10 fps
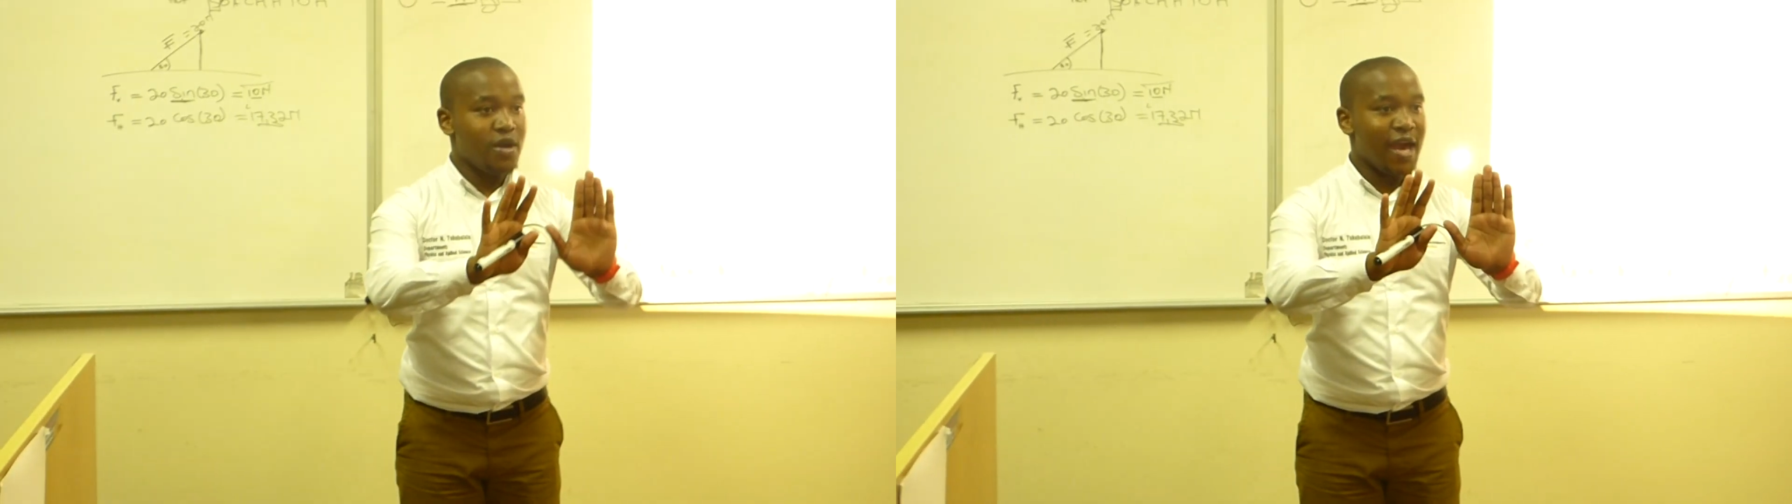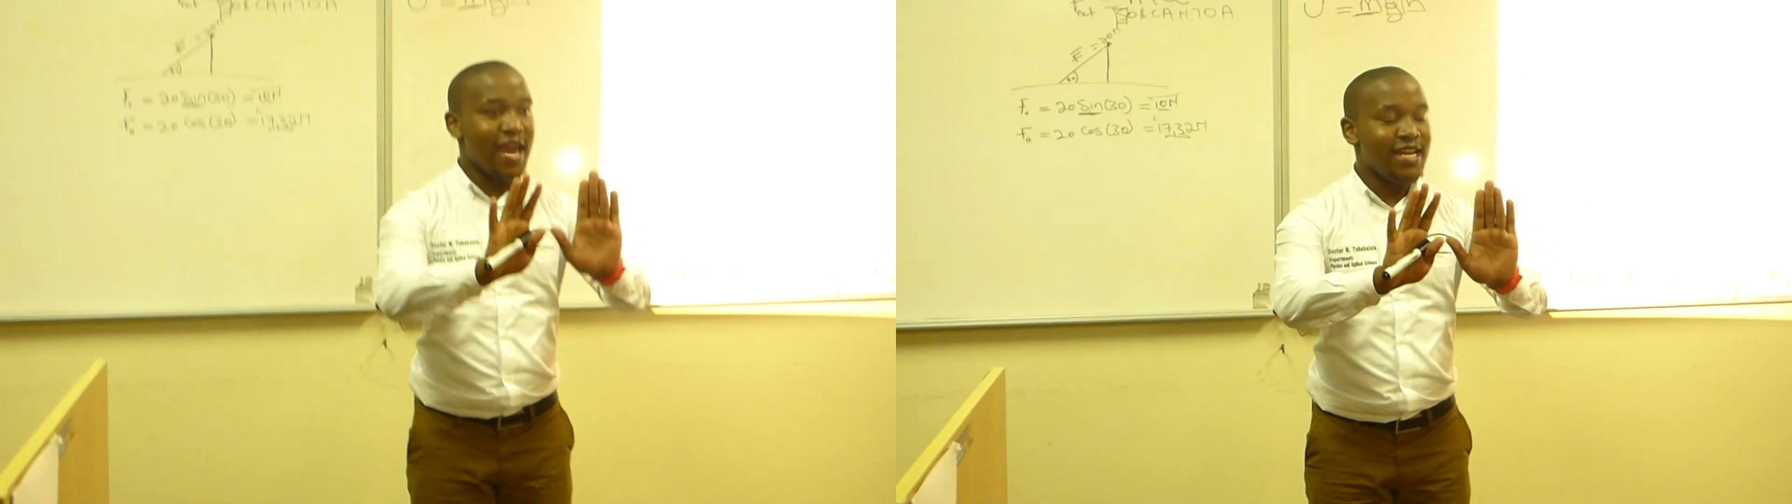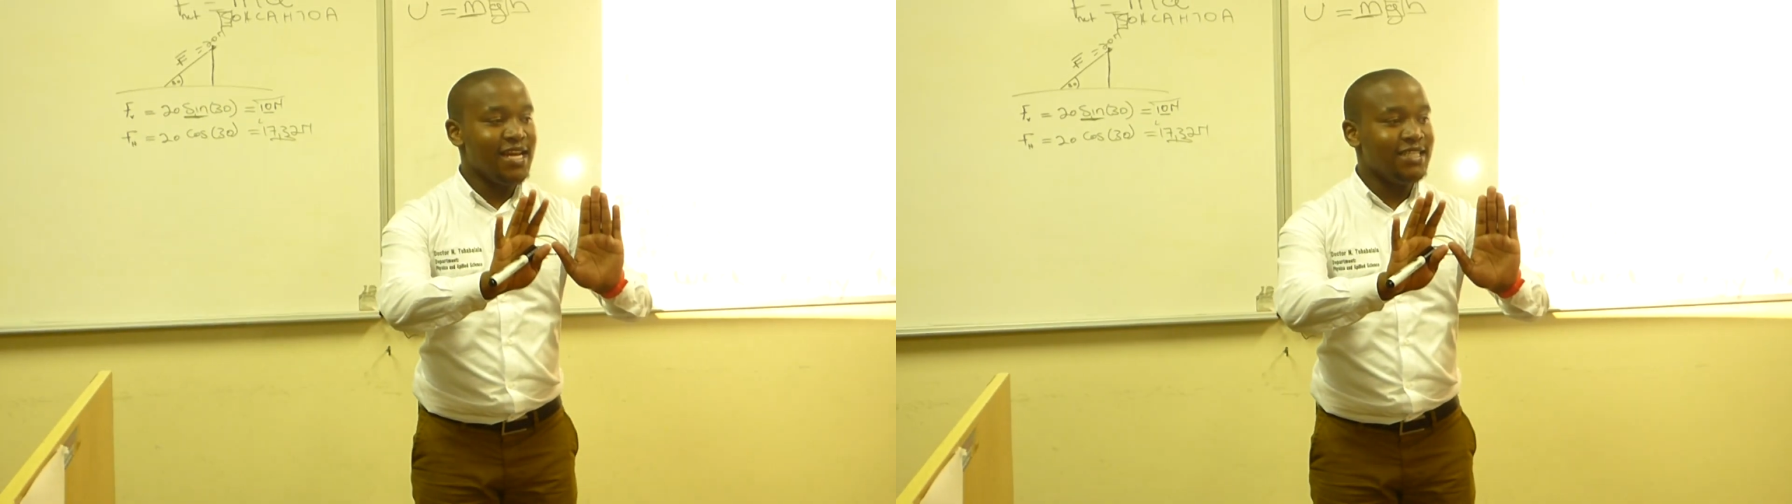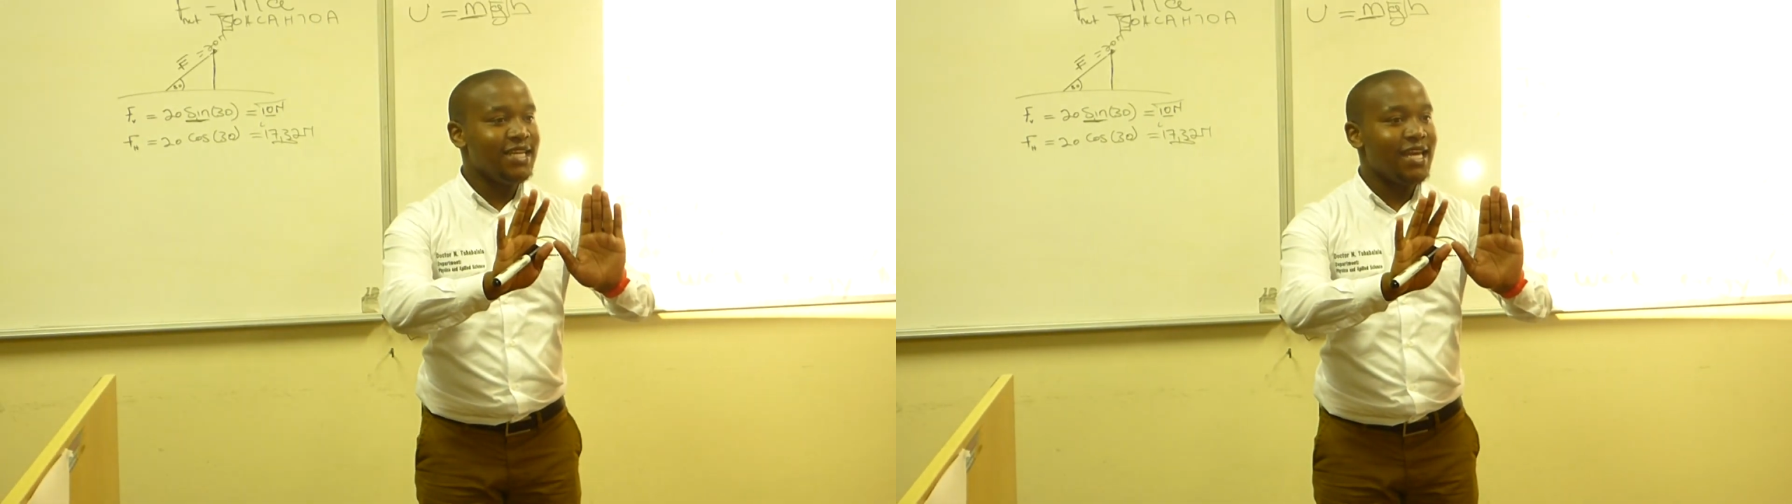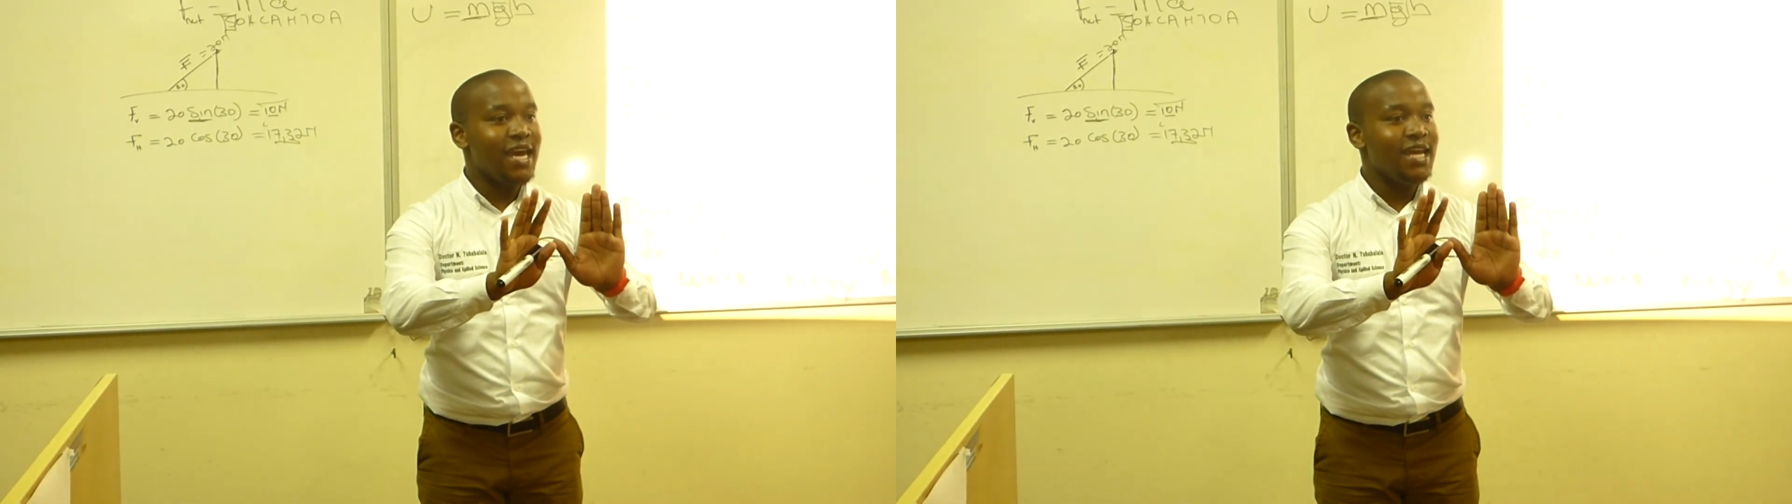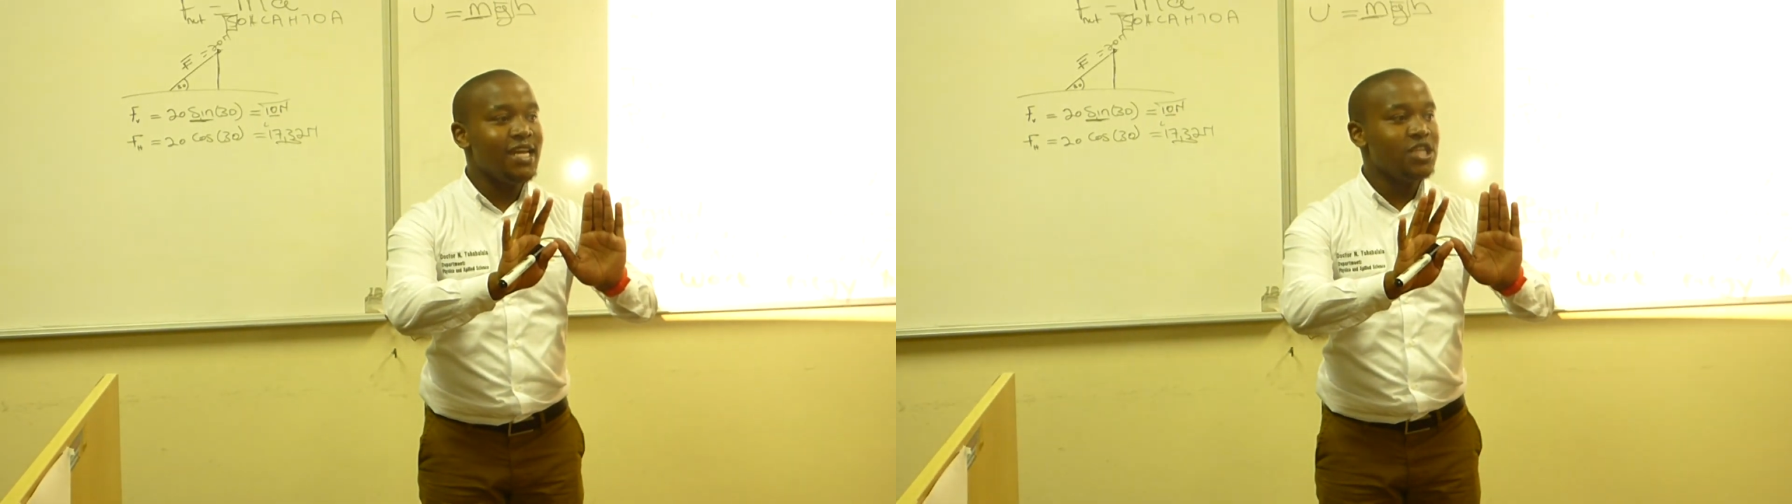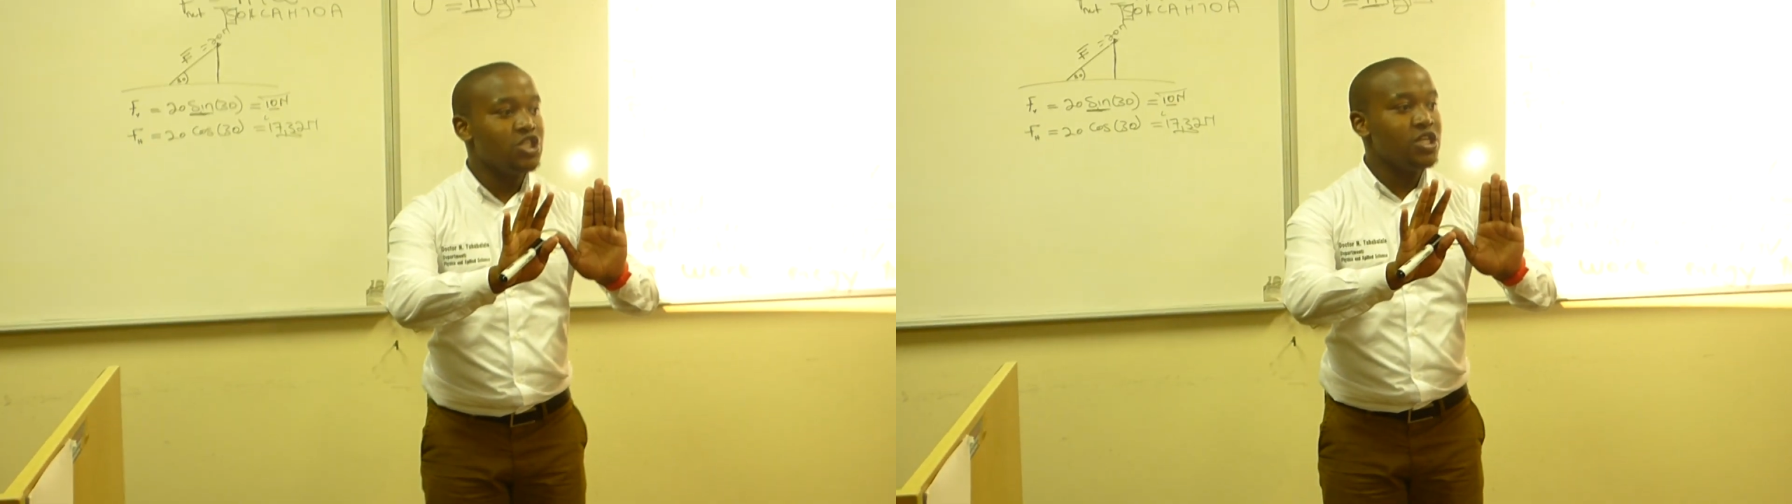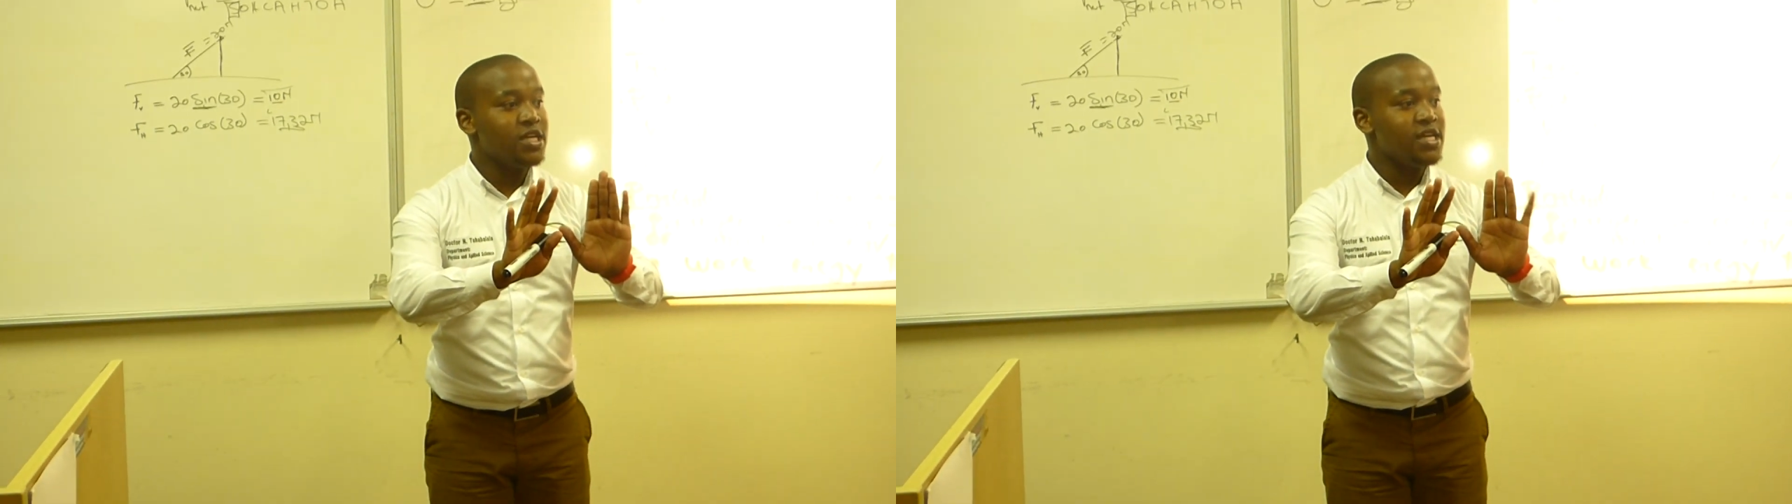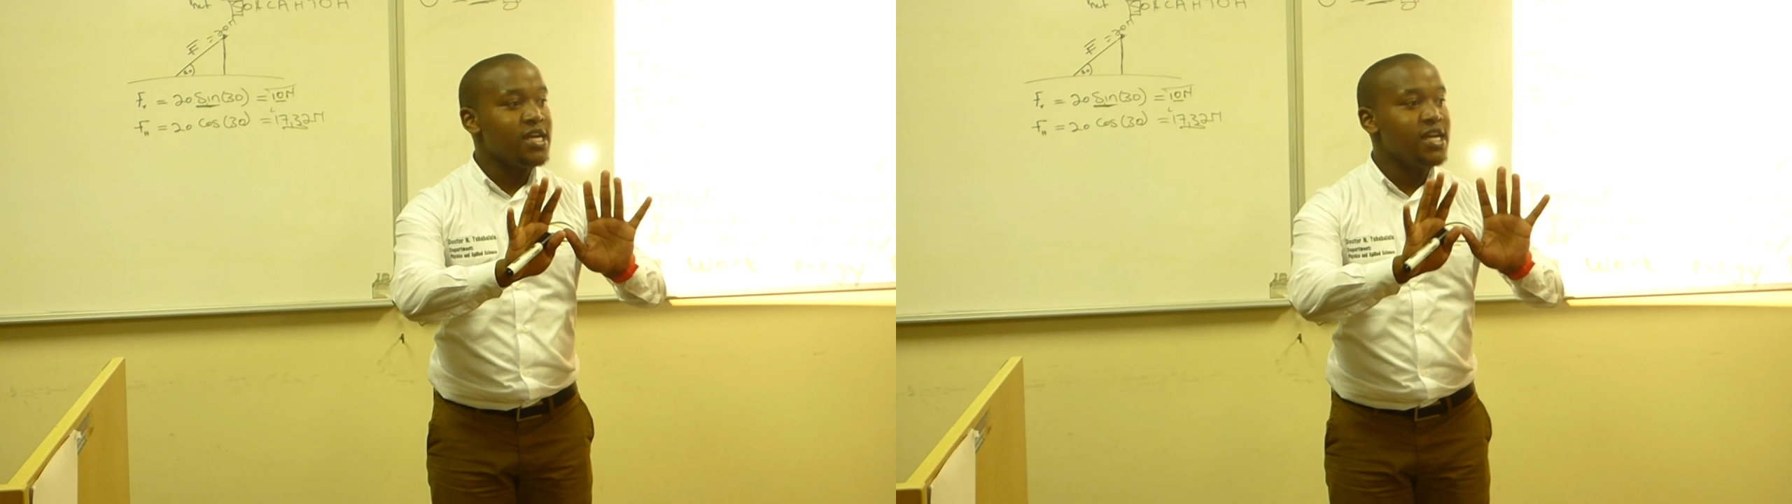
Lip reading: your kinetic energy